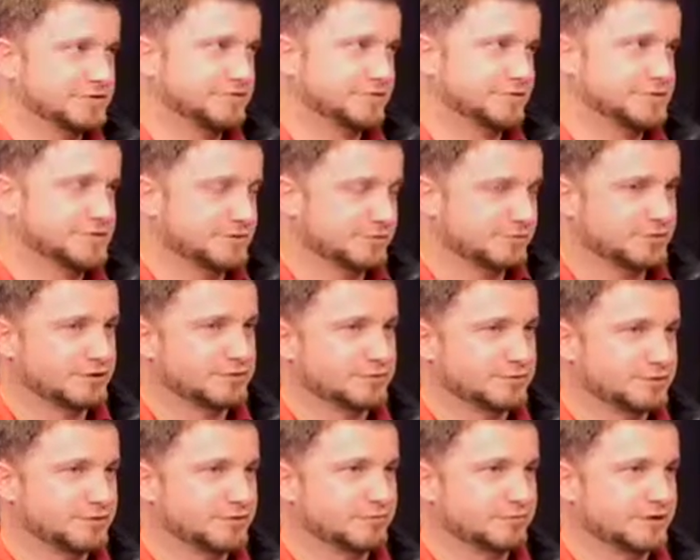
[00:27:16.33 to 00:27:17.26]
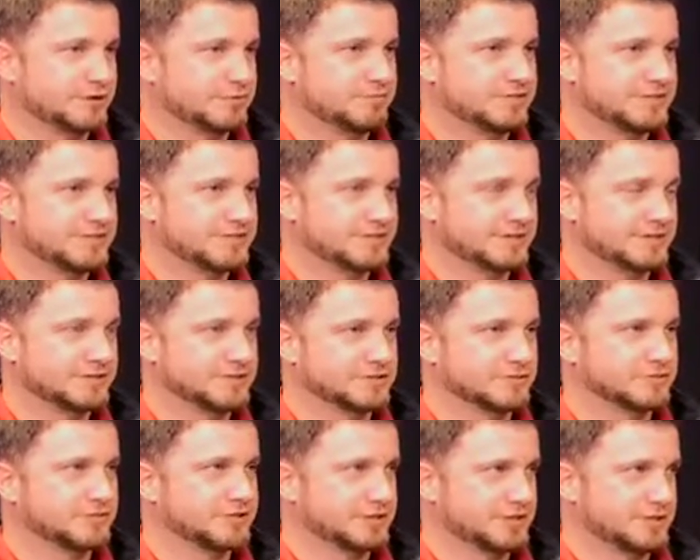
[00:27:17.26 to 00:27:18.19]
some people who might be a
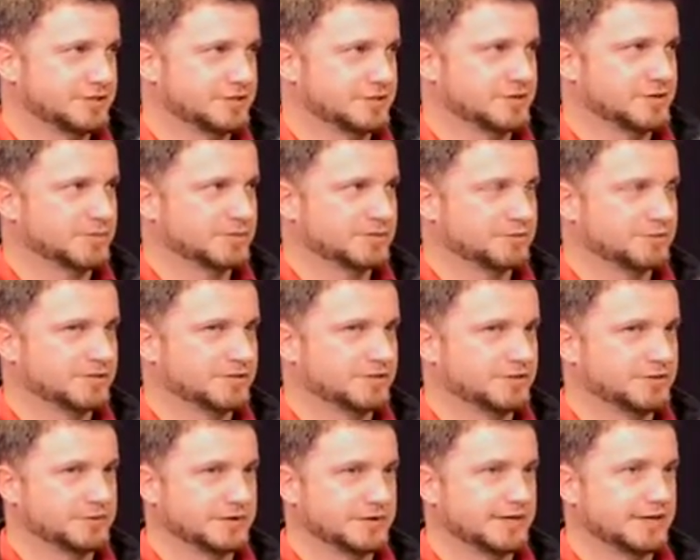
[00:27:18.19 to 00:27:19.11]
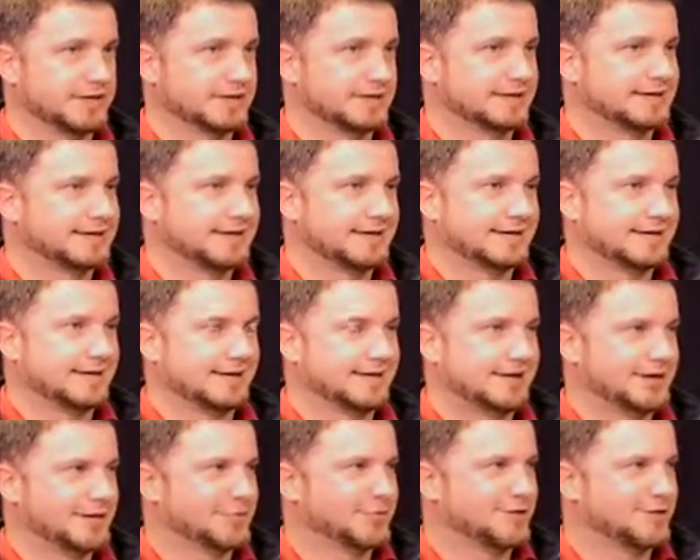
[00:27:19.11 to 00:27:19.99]
little bit alarmed about, okay, I'm